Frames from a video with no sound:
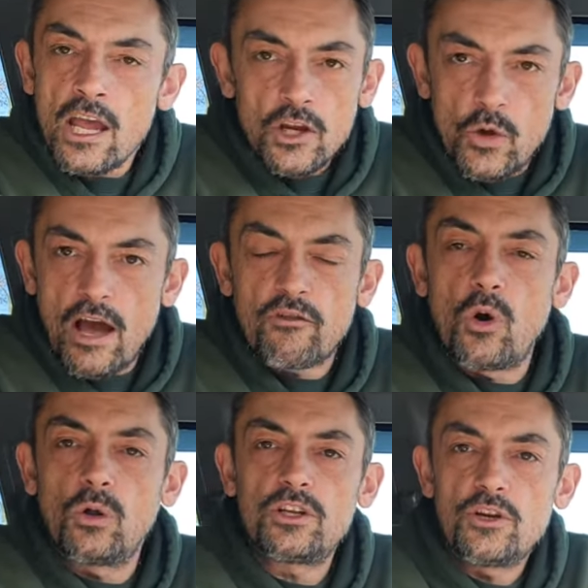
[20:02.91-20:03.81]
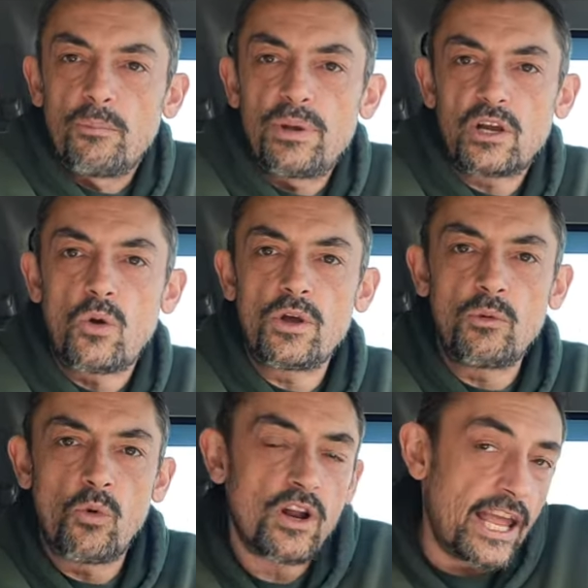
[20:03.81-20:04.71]
You have gold in your Bitcoin
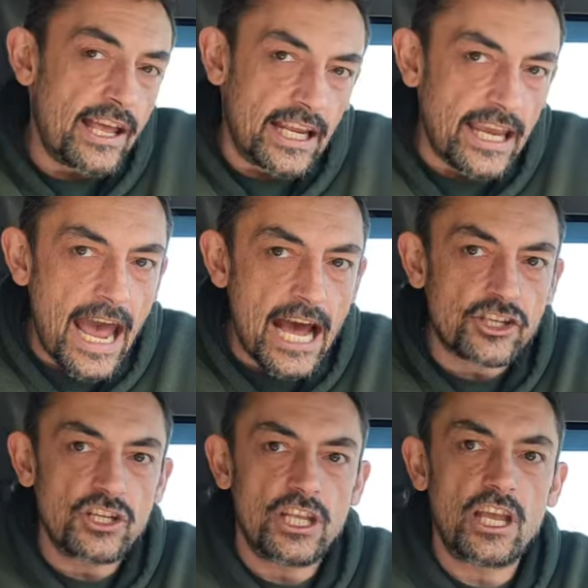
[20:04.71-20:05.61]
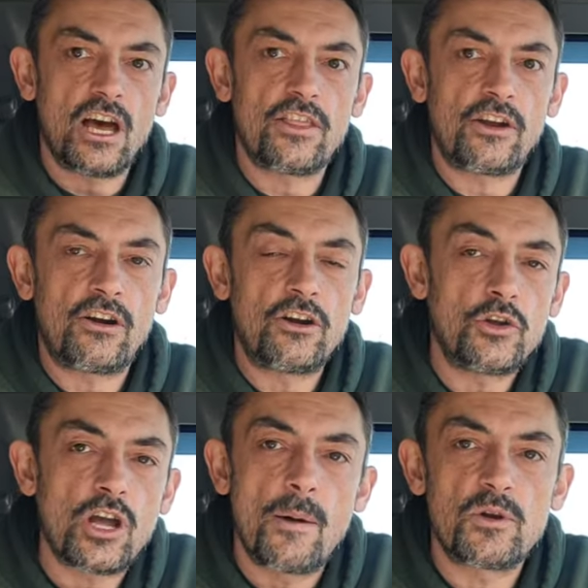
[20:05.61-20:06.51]
in one hand and cash in the other, and
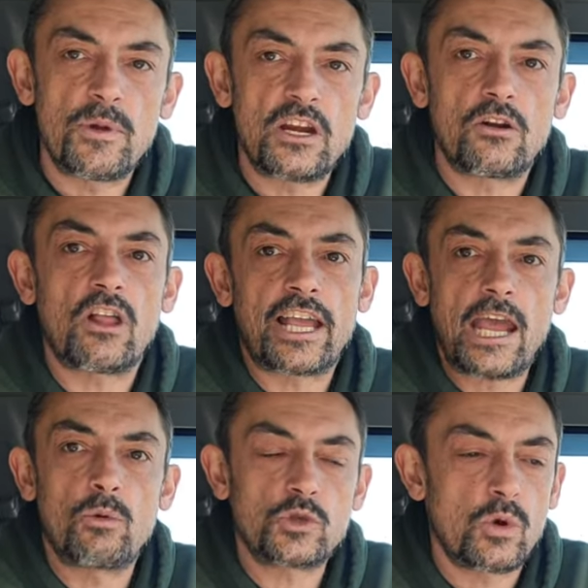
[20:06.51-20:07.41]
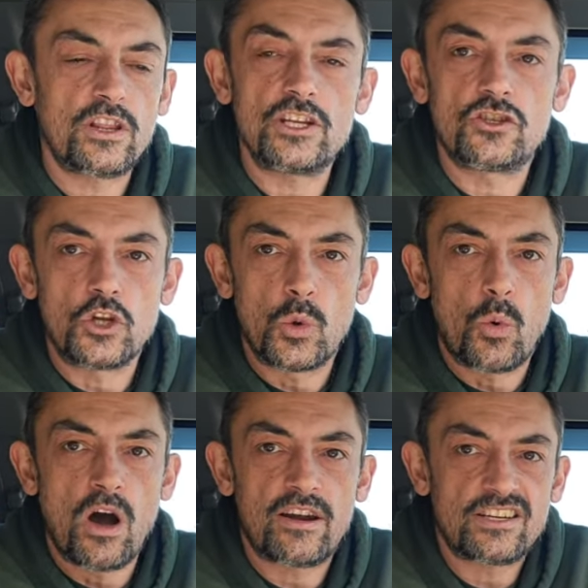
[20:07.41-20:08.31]
you come to me and you're like, hey, which one of these do you
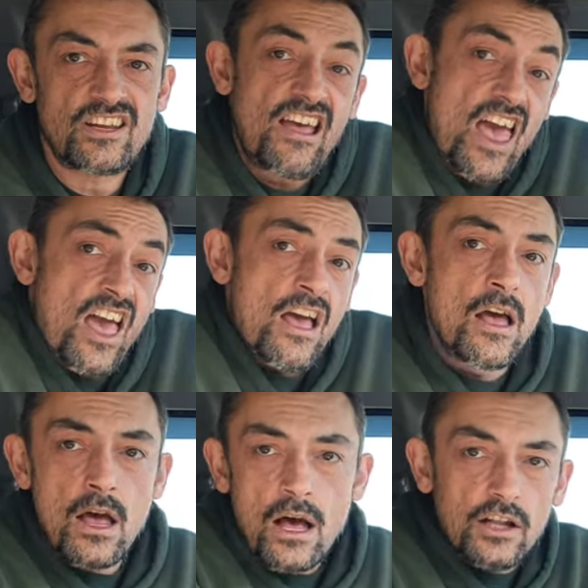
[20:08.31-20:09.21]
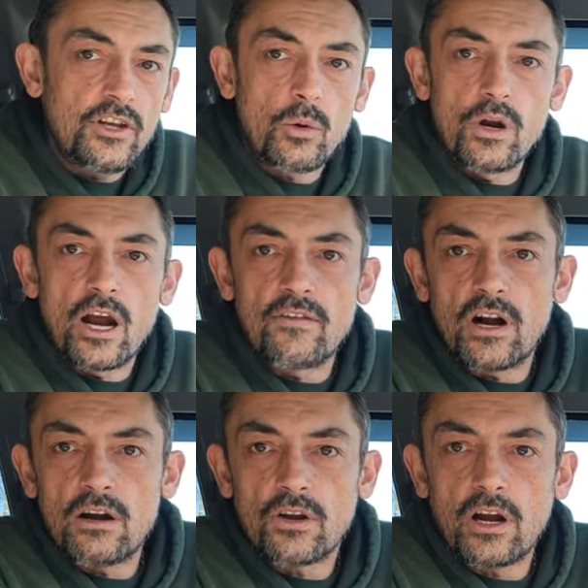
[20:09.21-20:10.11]
want? And I say, ah, I'll take whatever.
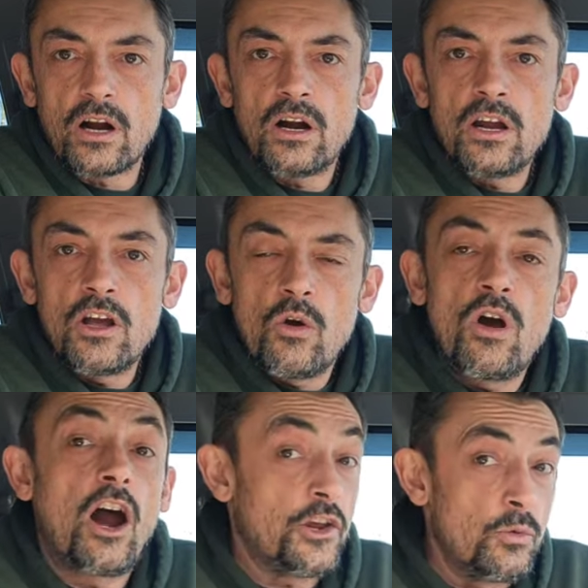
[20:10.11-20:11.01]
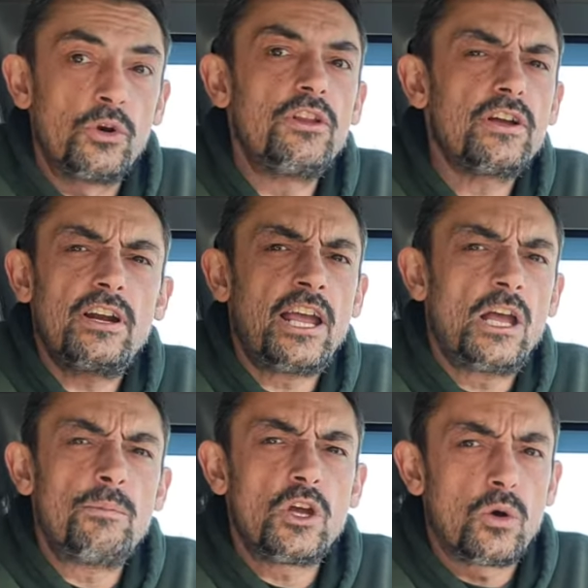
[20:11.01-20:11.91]
I don't care. Are you really going to
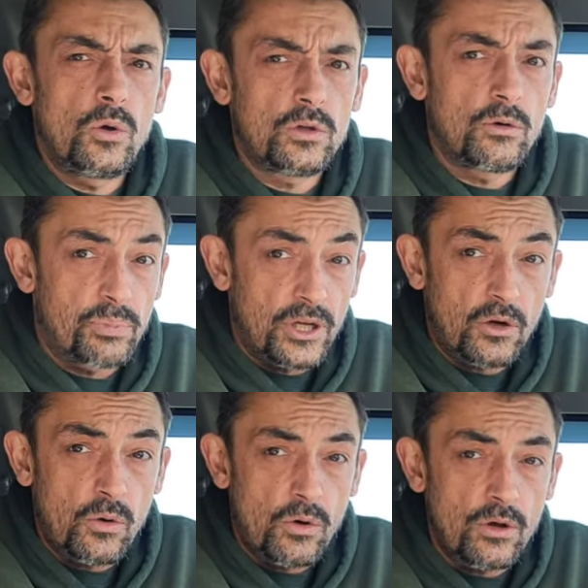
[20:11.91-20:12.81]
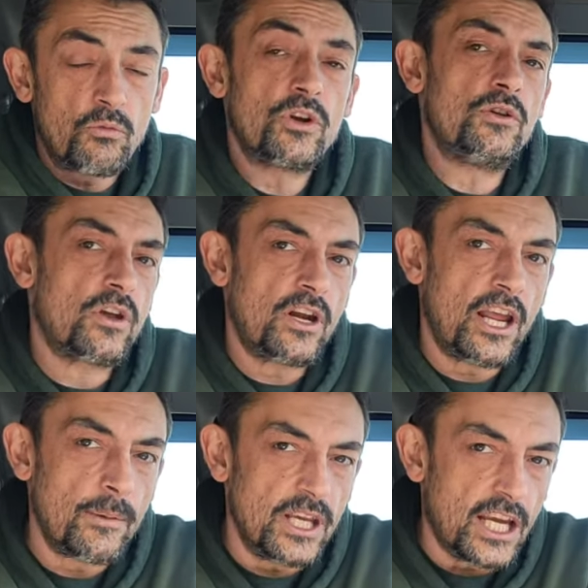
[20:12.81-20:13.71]
hand me gold or Bitcoin when you can
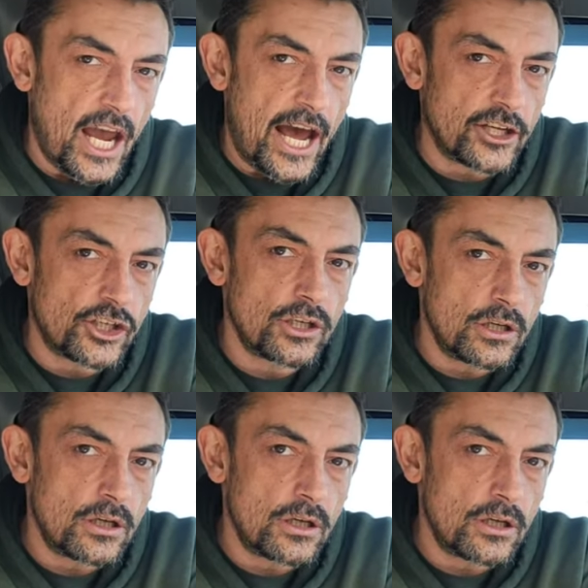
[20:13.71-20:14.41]
hand me cash?